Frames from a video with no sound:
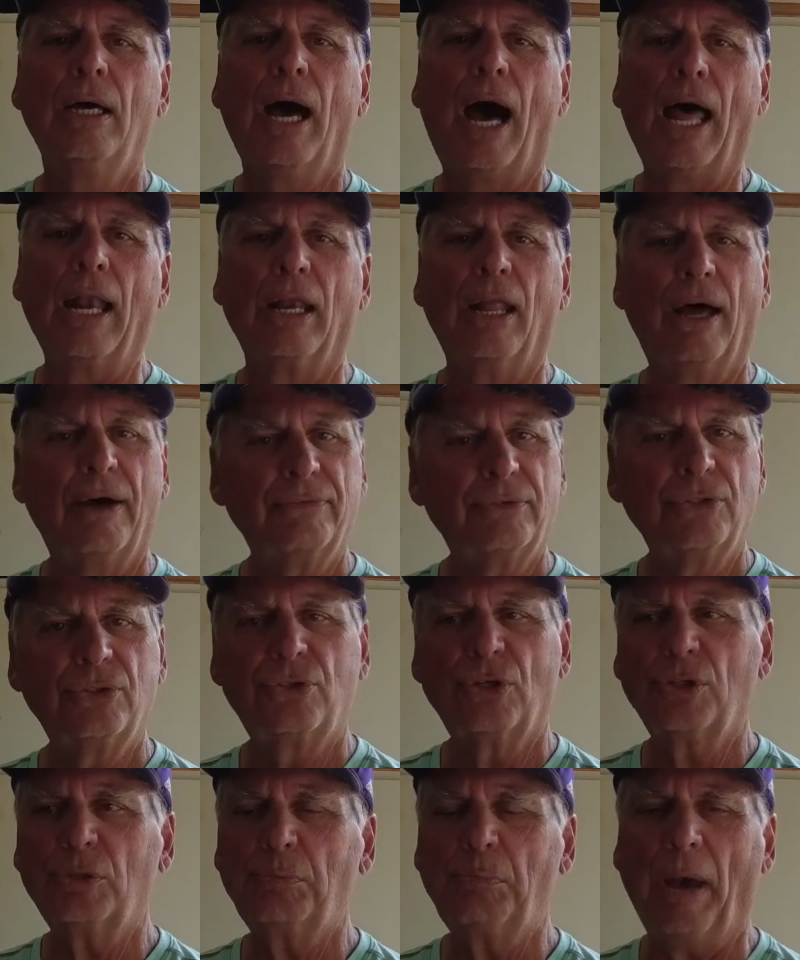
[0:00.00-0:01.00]
I love to
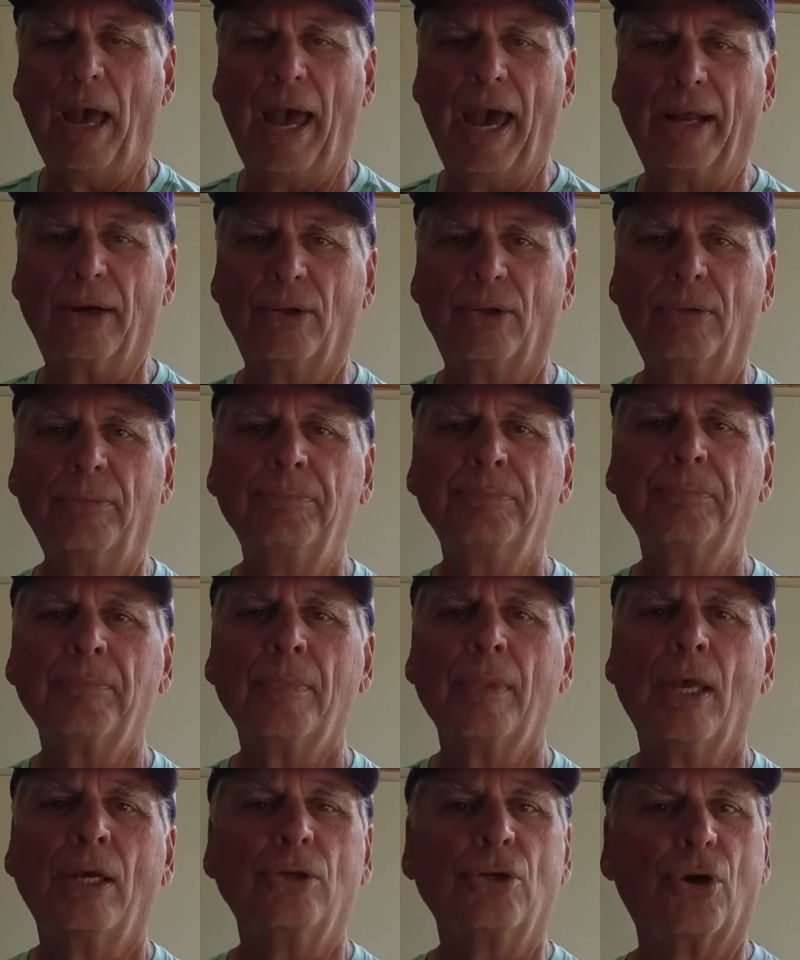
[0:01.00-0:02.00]
just paddle.
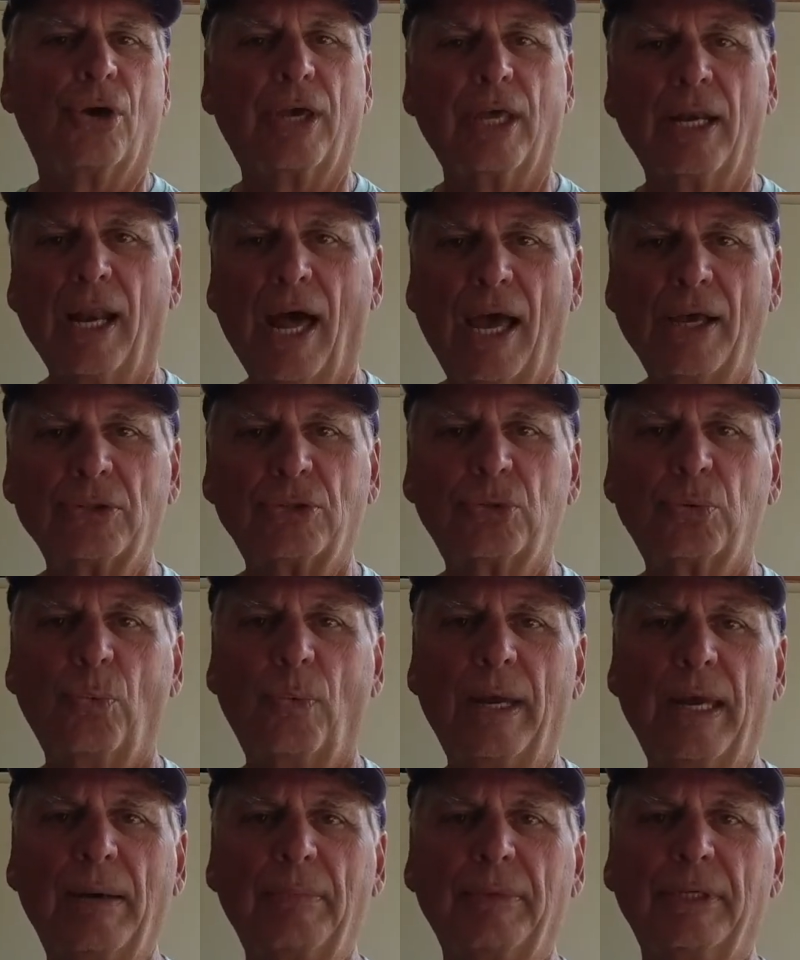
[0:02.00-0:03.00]
You cannot
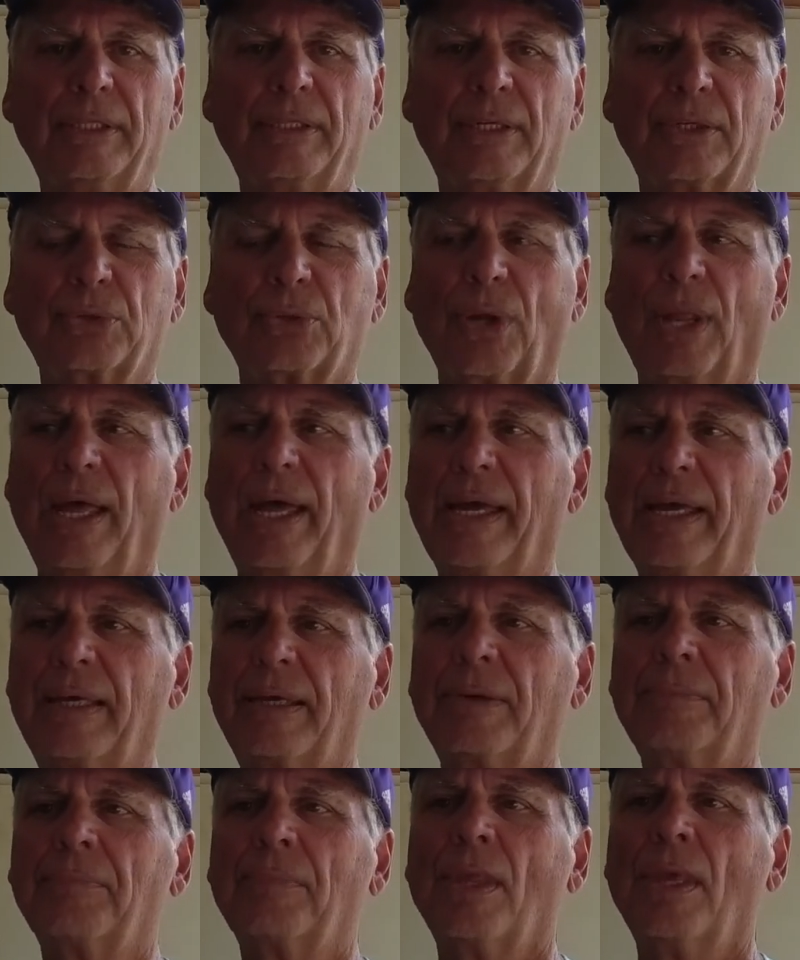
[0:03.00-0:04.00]
swim in this
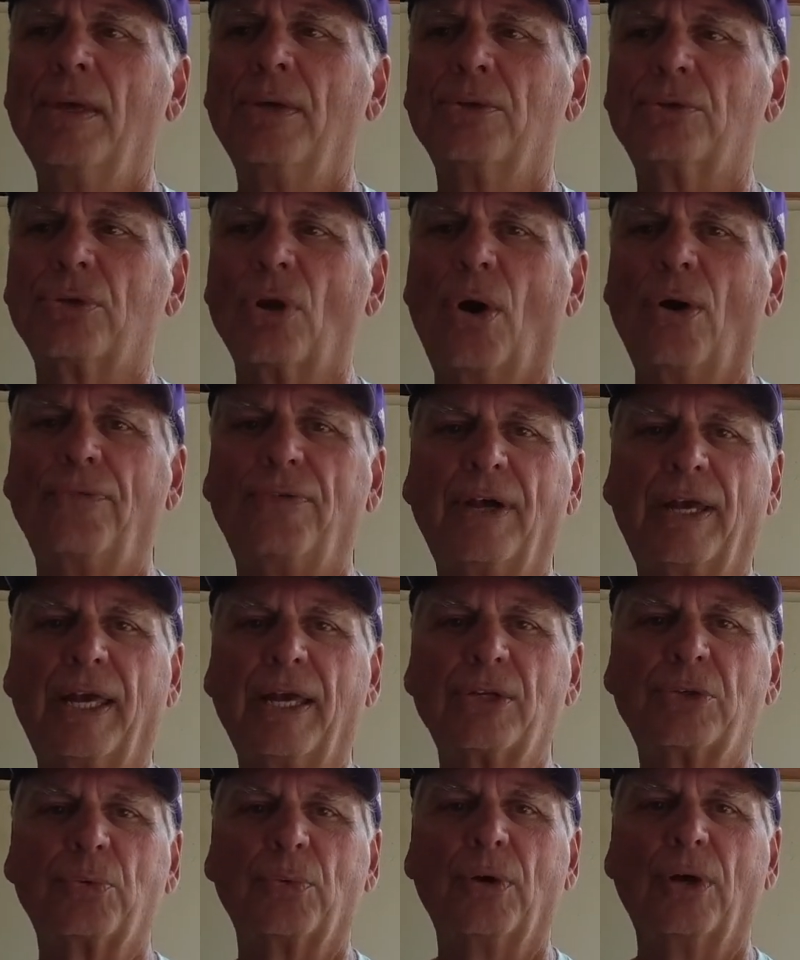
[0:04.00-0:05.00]
lake, so if it
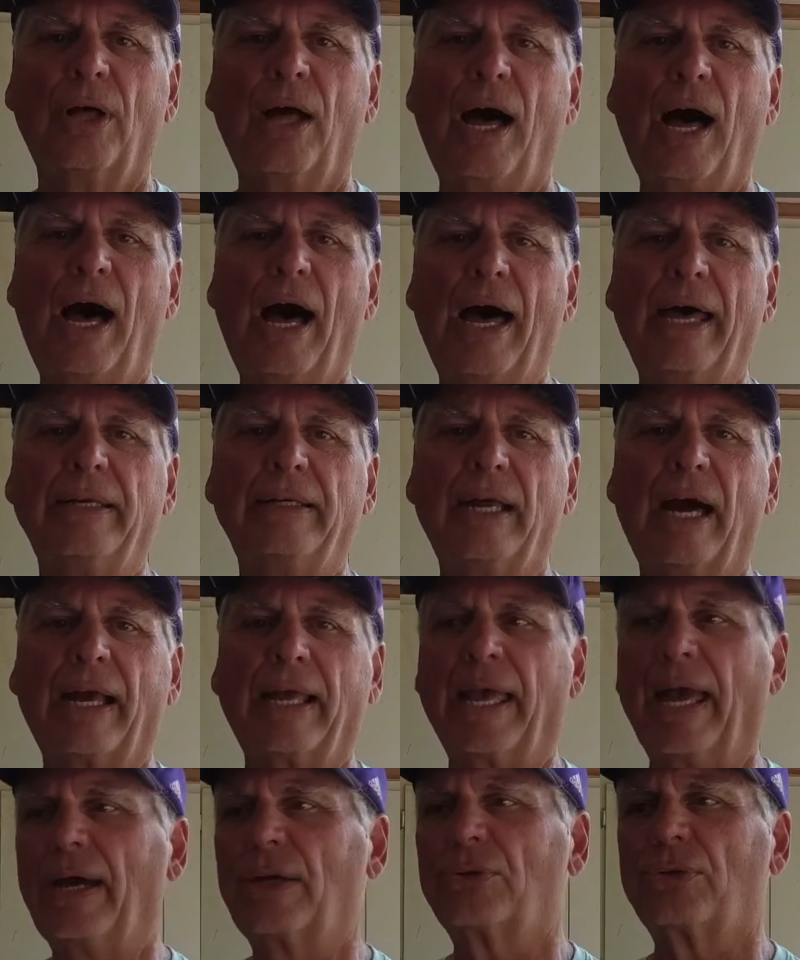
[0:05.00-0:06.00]
gets real hot, I
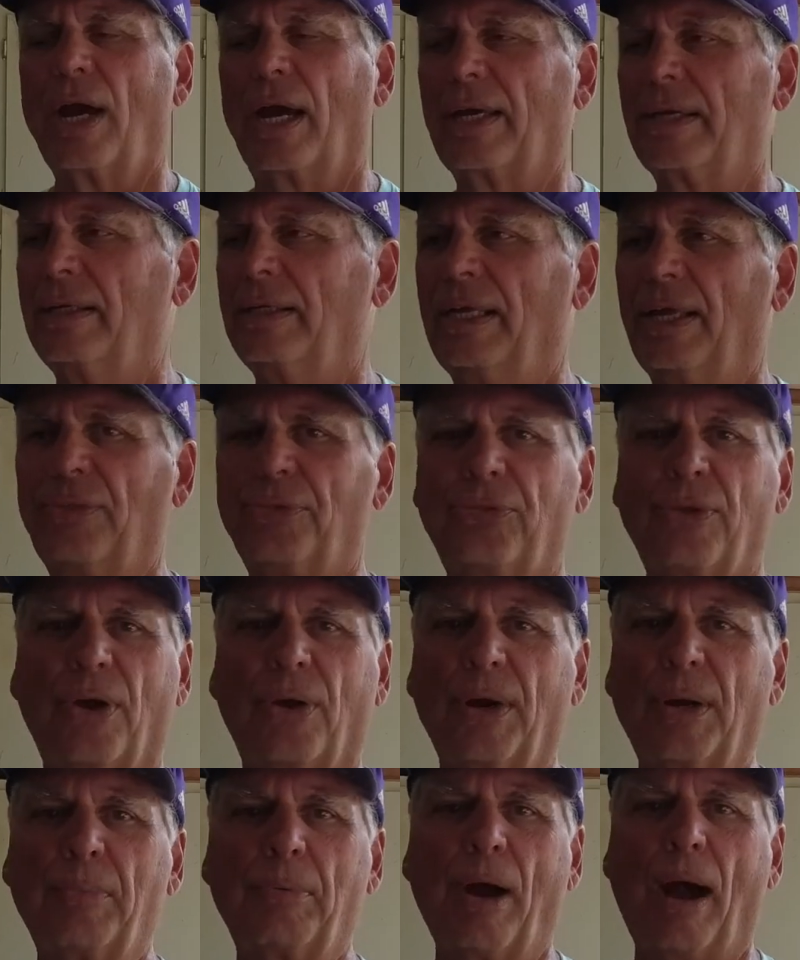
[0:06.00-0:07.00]
guess I could, in
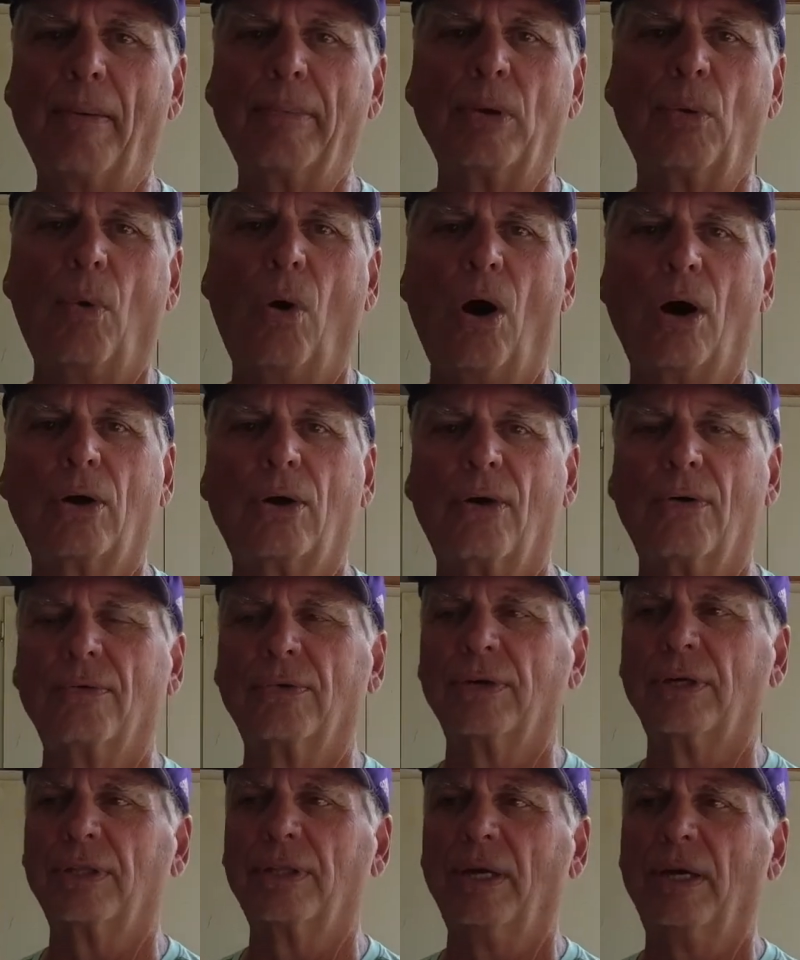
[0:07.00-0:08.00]
theory, probably walk
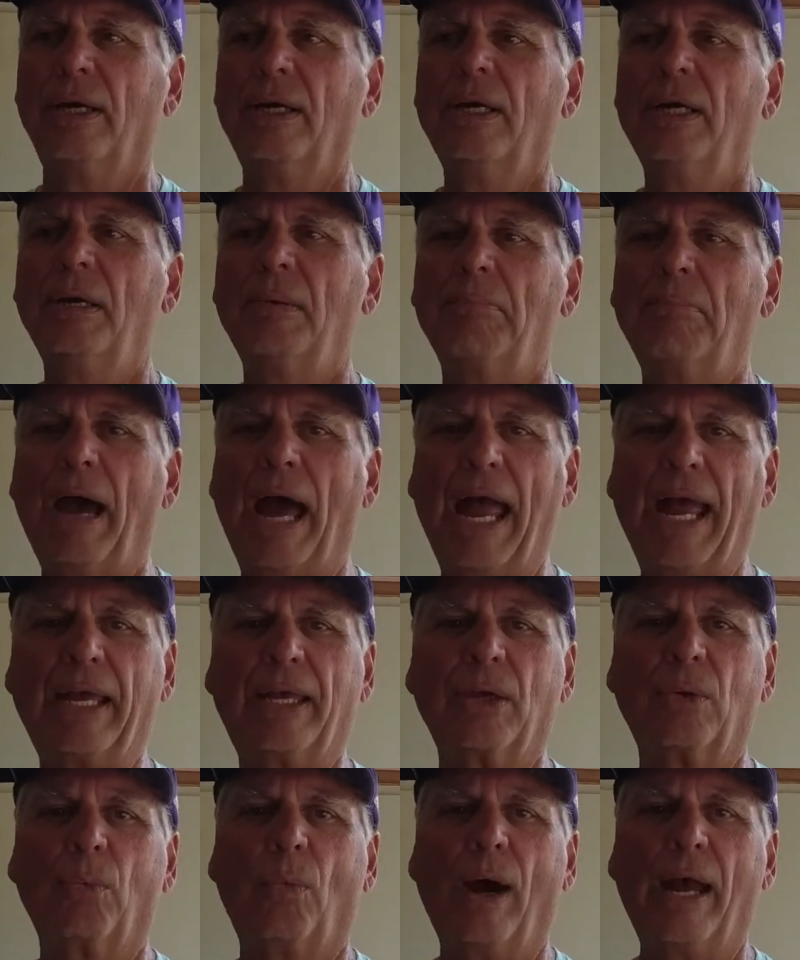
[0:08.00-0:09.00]
over to the
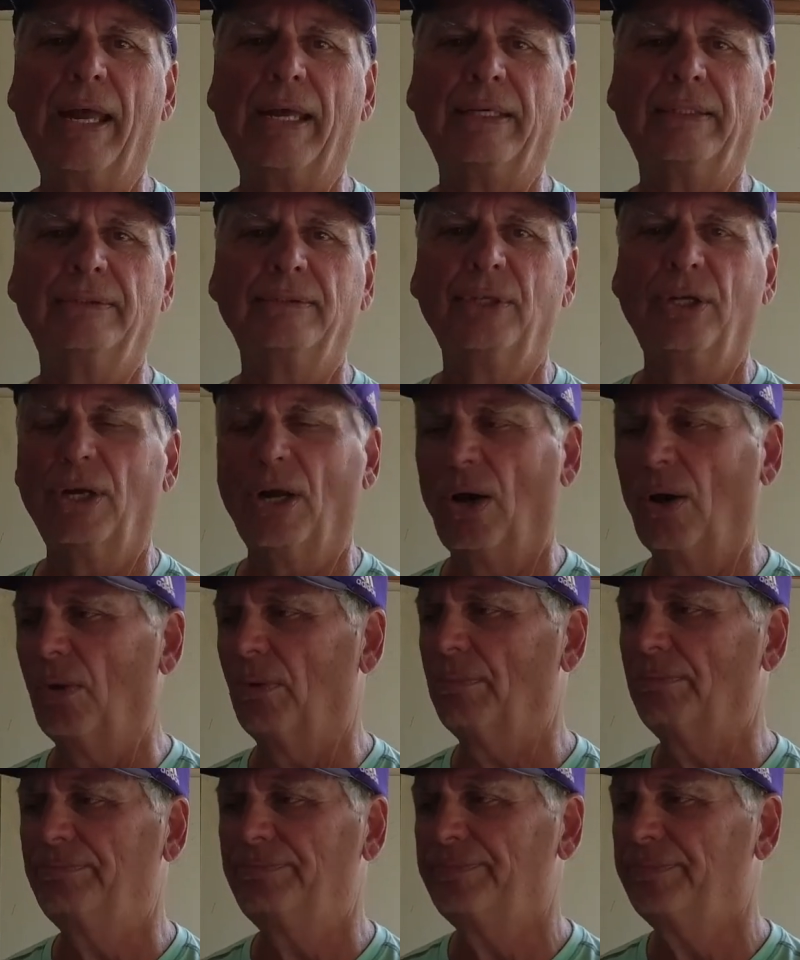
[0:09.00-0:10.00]
bank and wade, you
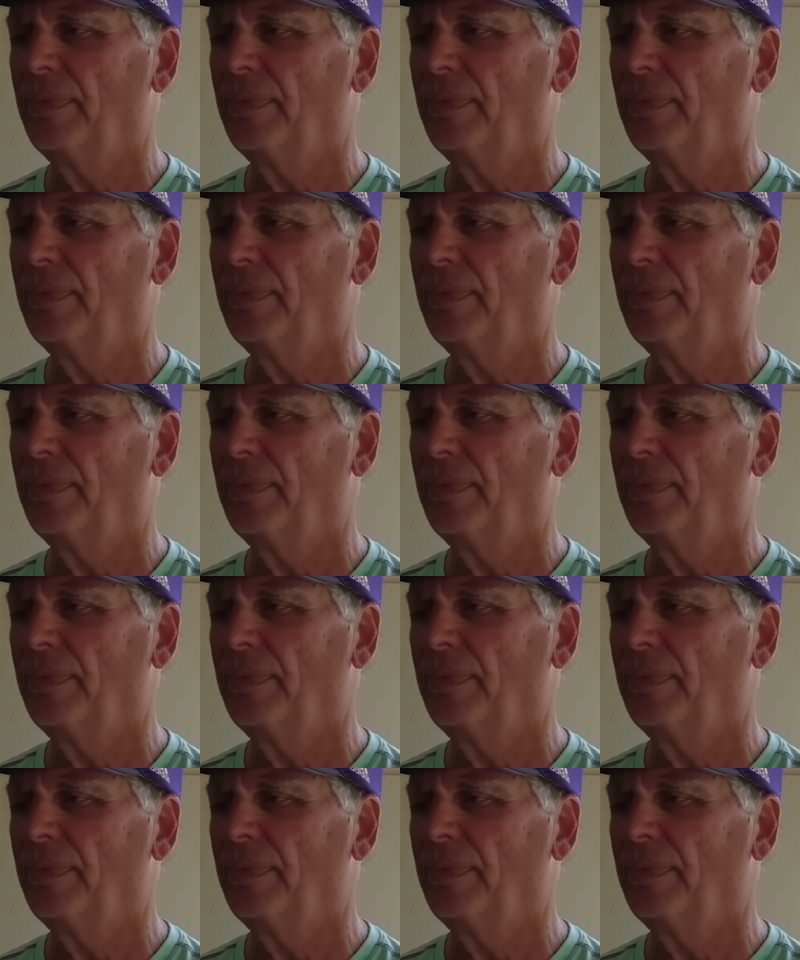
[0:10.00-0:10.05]
know,